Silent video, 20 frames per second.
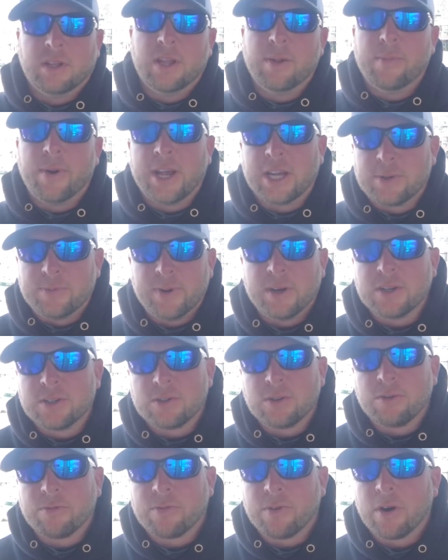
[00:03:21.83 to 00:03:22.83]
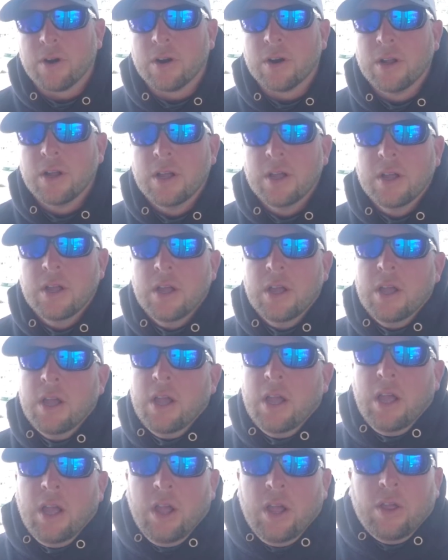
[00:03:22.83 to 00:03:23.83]
in my experience so far.
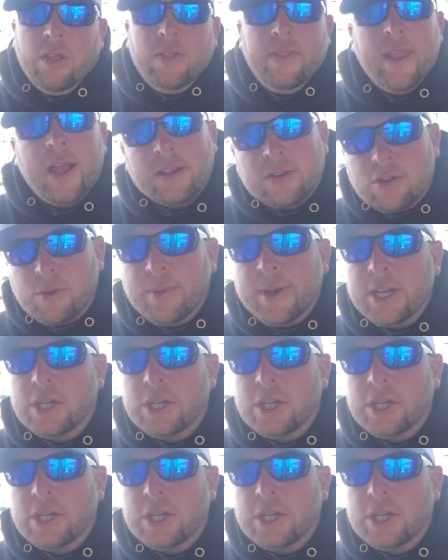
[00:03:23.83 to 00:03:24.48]
Not too many